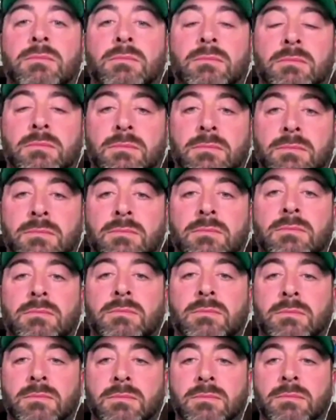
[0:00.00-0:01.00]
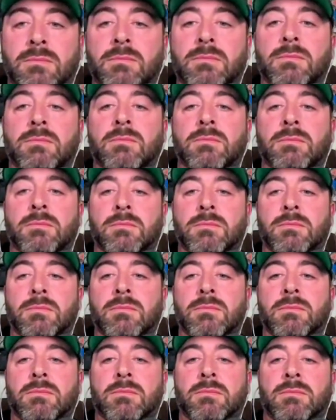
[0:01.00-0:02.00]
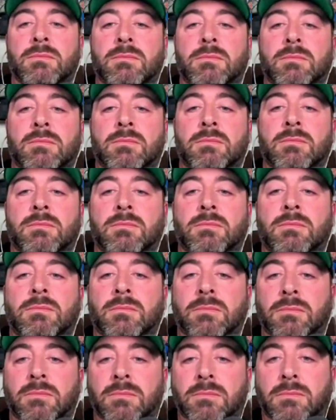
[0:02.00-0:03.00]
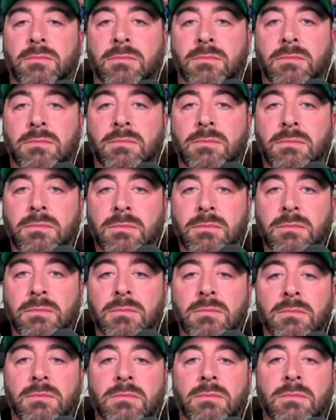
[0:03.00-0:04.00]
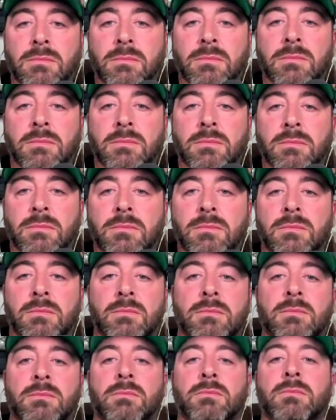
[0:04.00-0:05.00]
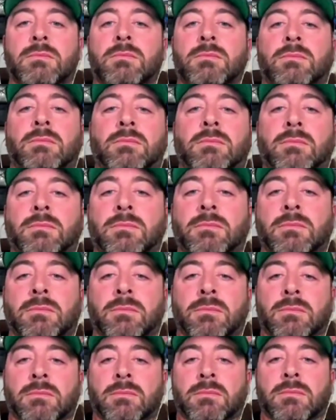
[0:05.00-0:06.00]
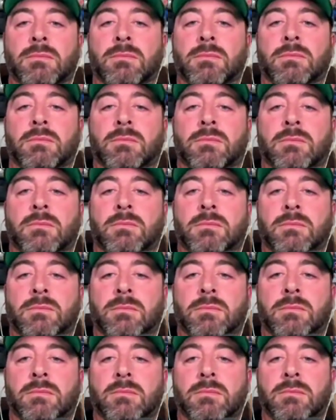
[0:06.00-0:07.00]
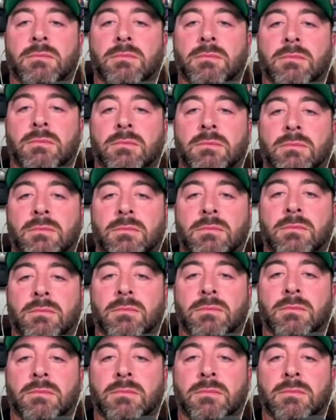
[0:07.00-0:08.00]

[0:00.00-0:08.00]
No words are spoken by the person on screen.